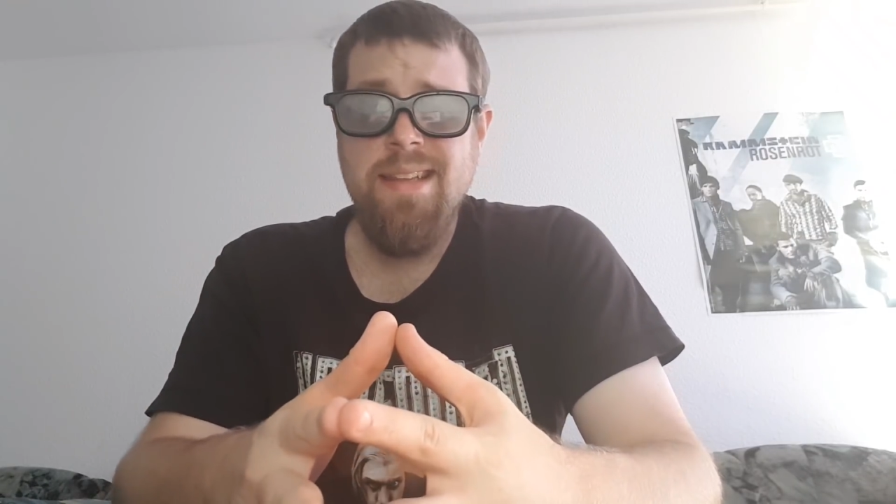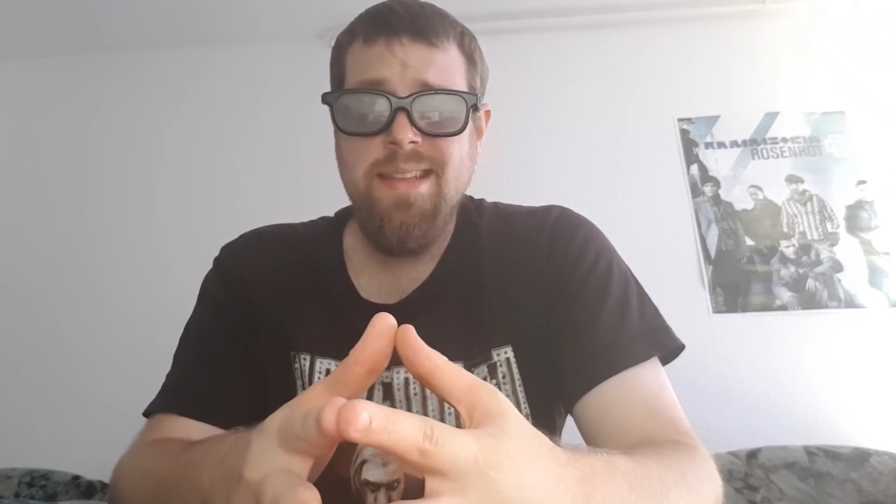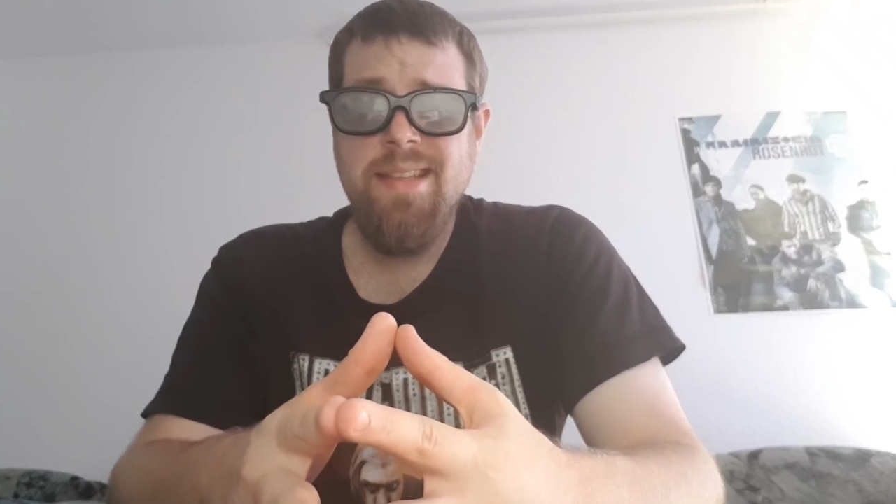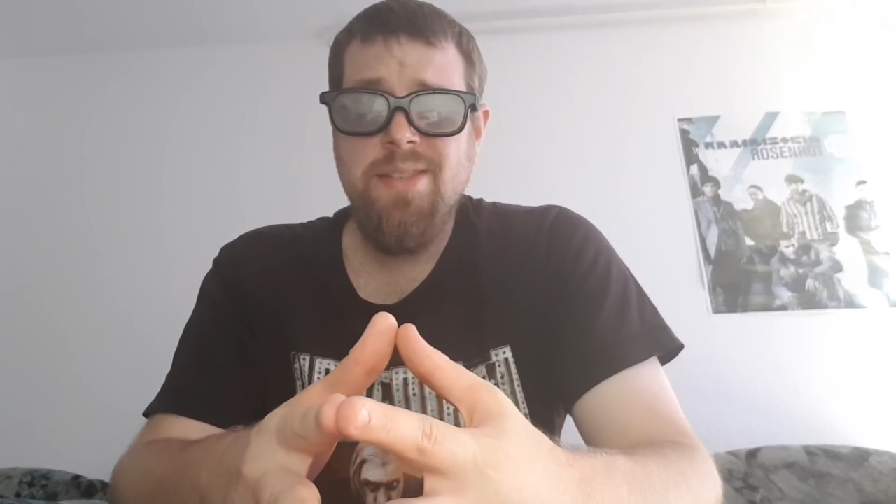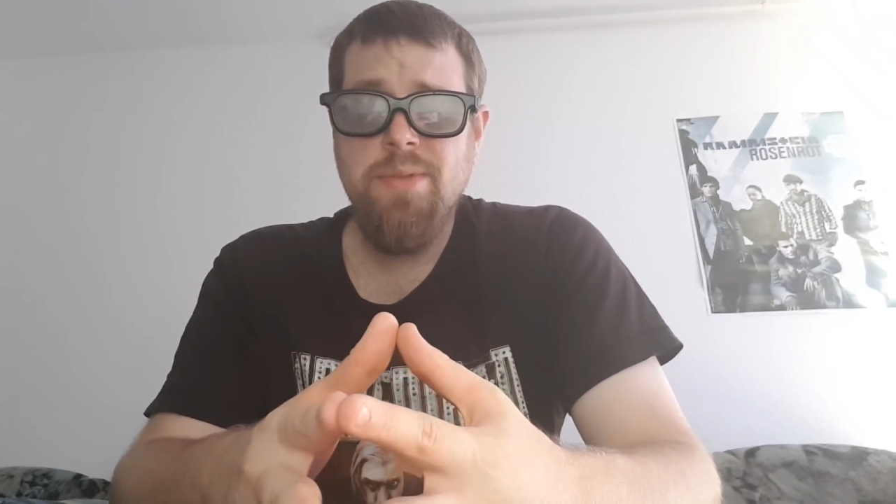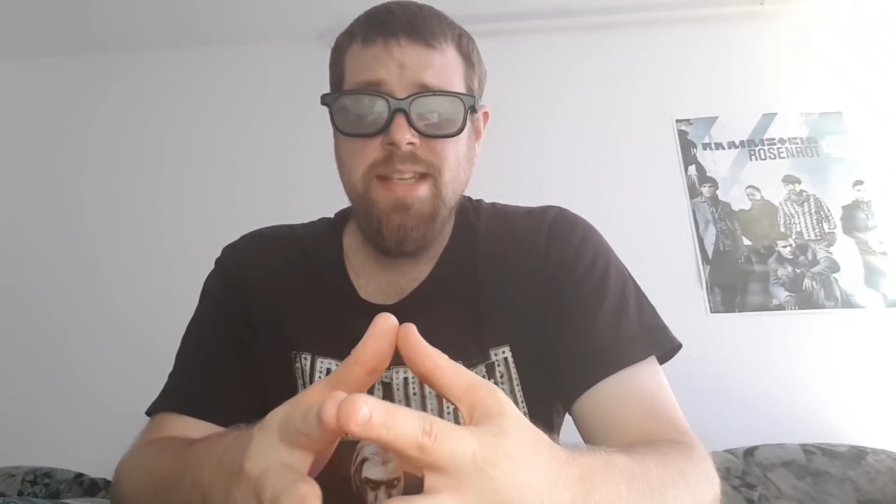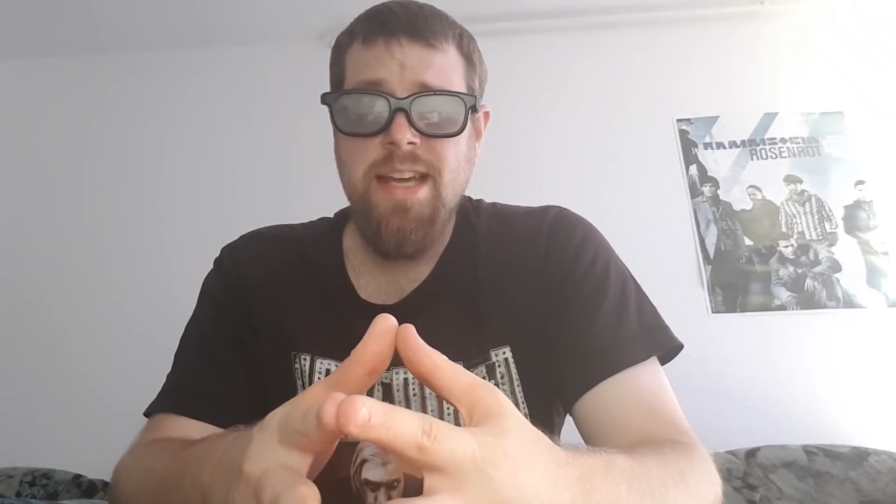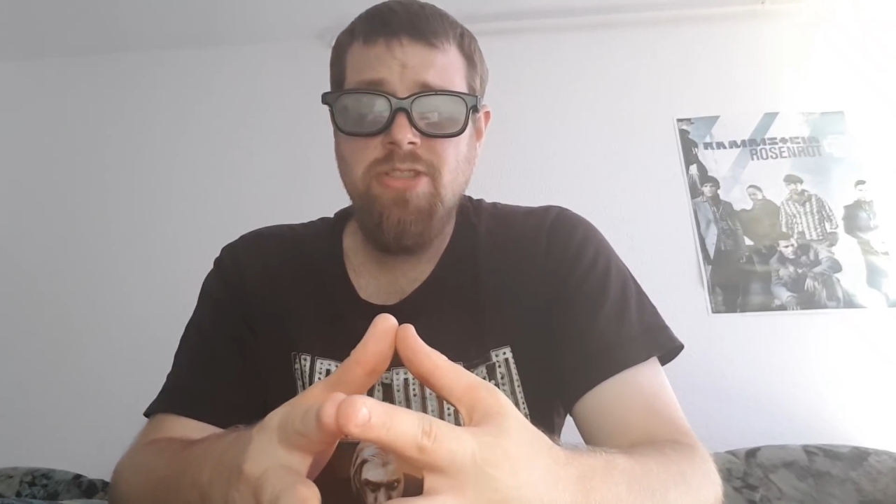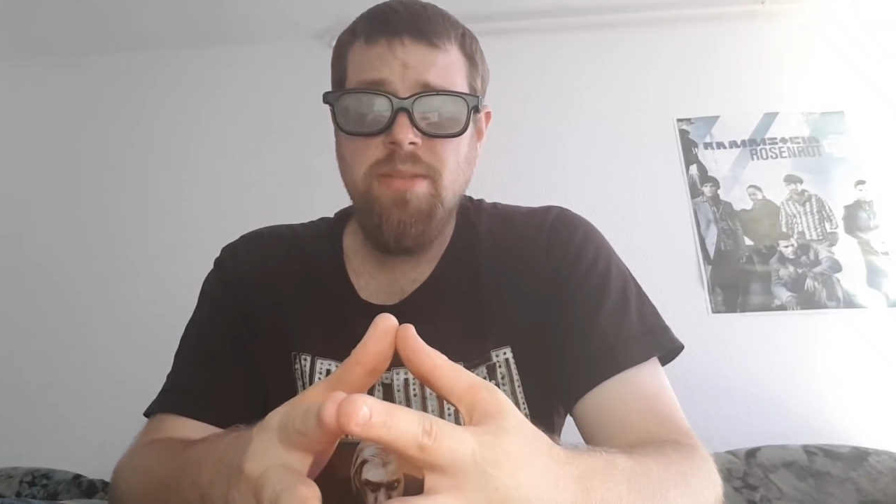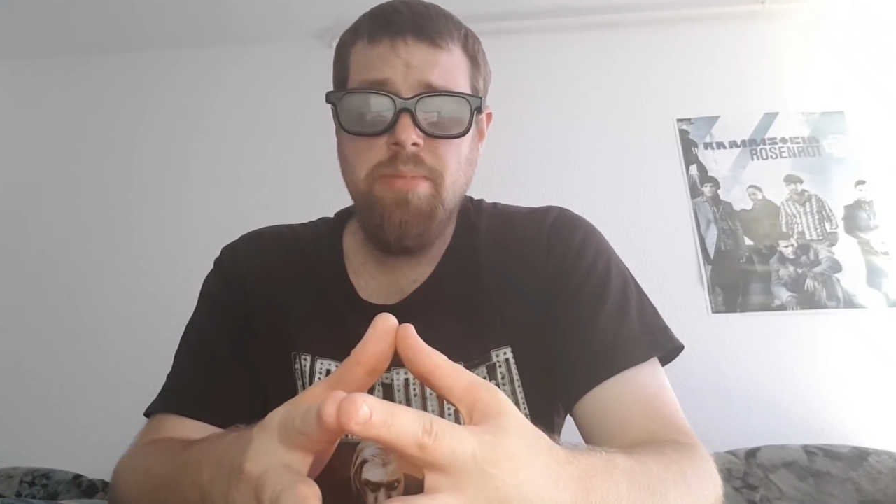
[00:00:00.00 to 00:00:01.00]
that this was
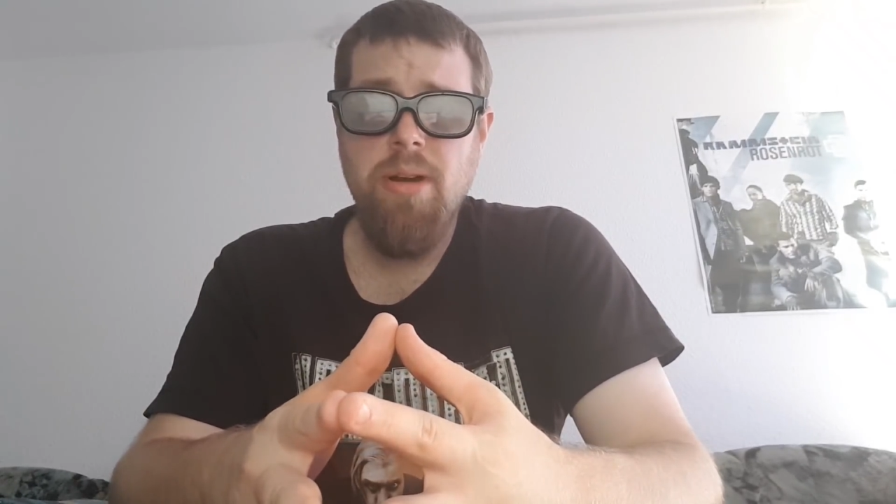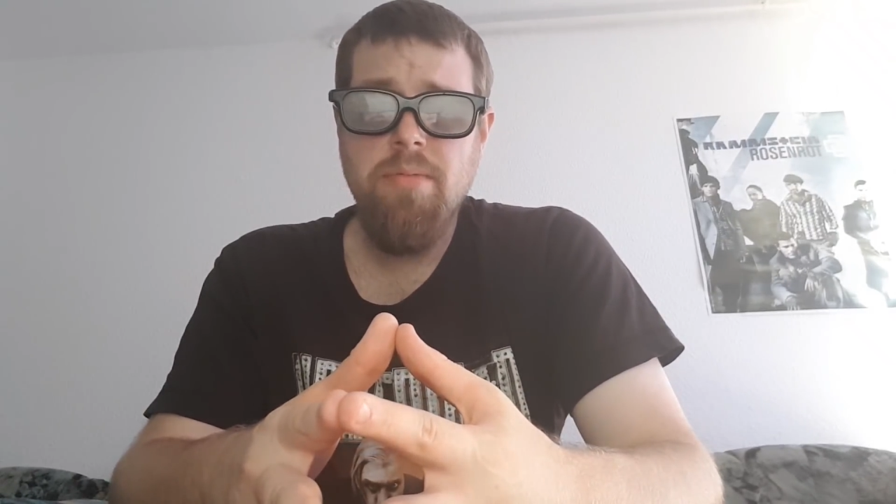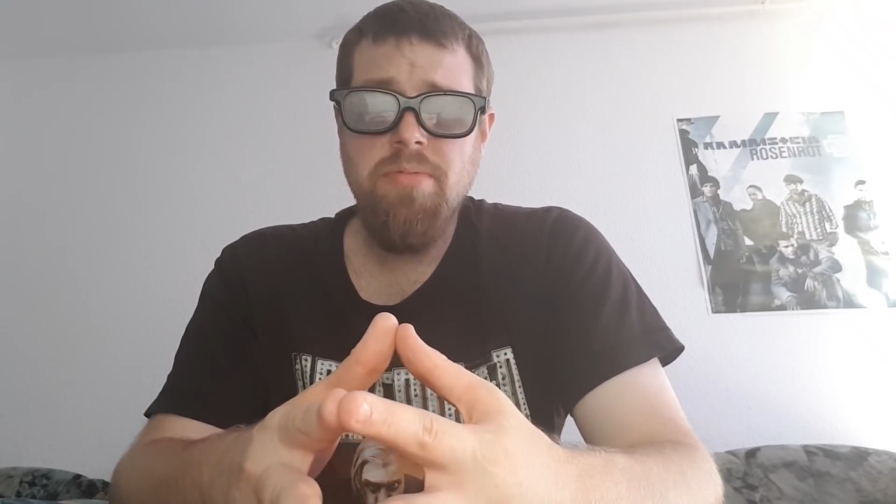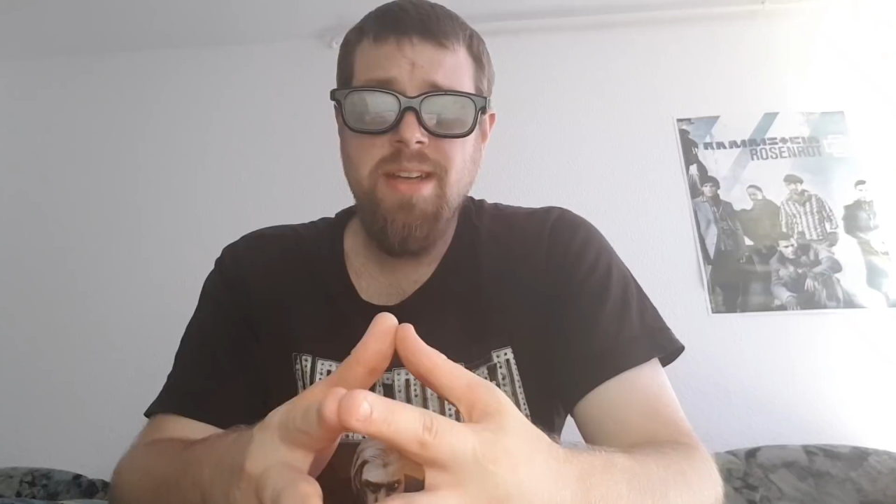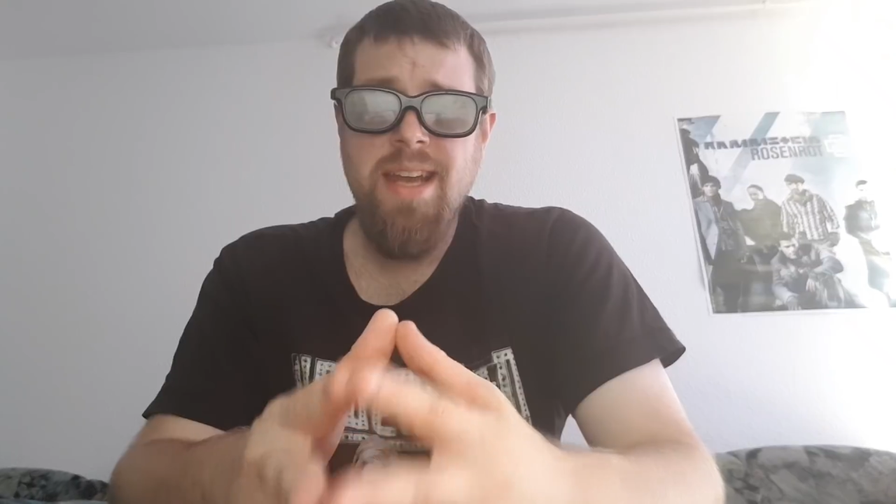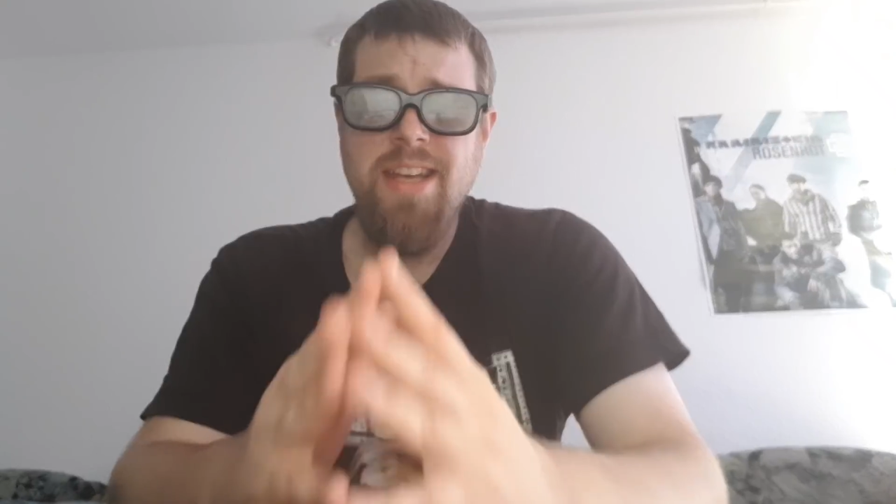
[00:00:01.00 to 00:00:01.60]
actually probably